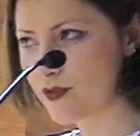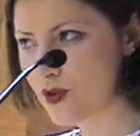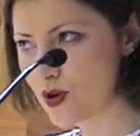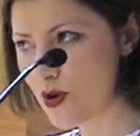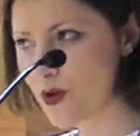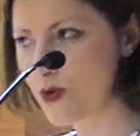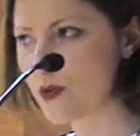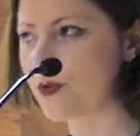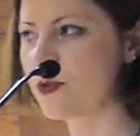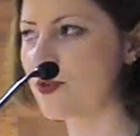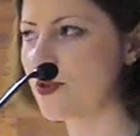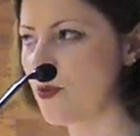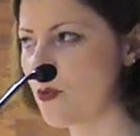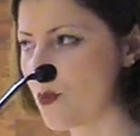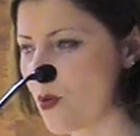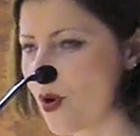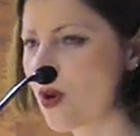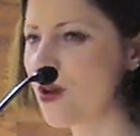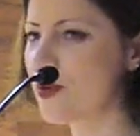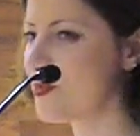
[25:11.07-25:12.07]
known
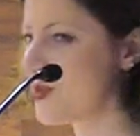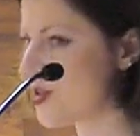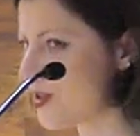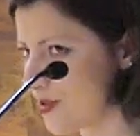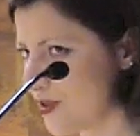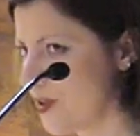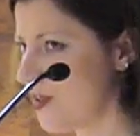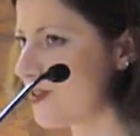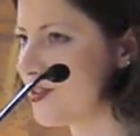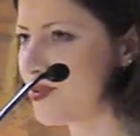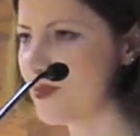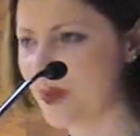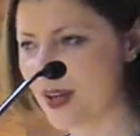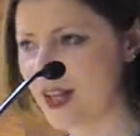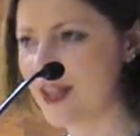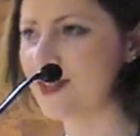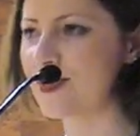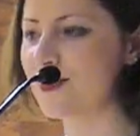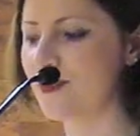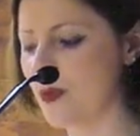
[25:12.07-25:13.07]
that war was not a
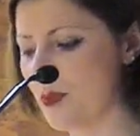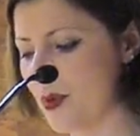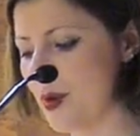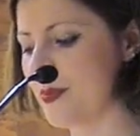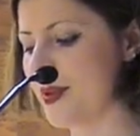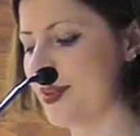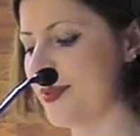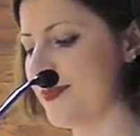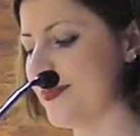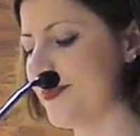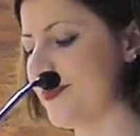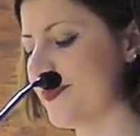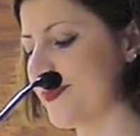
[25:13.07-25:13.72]
place for women.